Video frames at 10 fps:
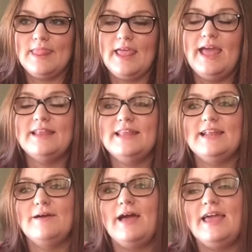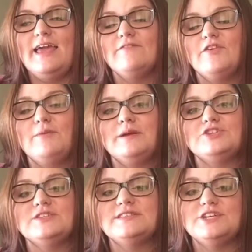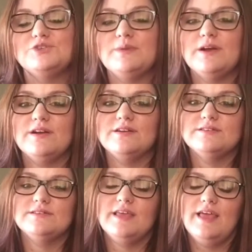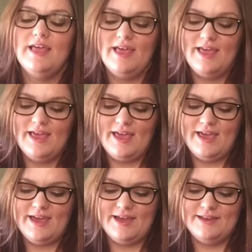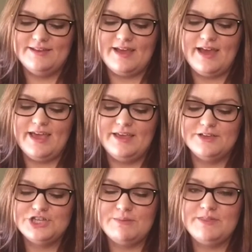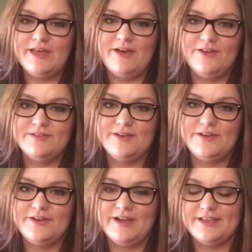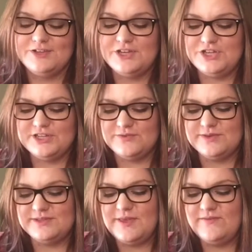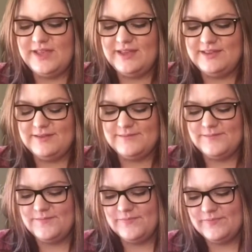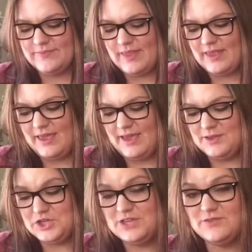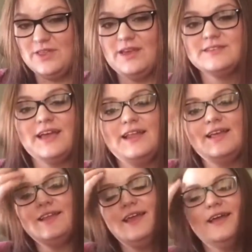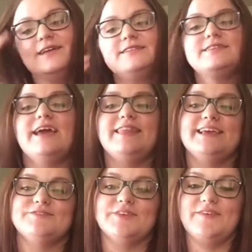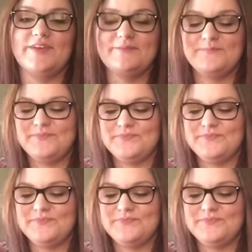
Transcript: then I gave her a bunch of stitch markers, and I shipped that all to her, and she just received it, and she's really excited, and I think it's really fun.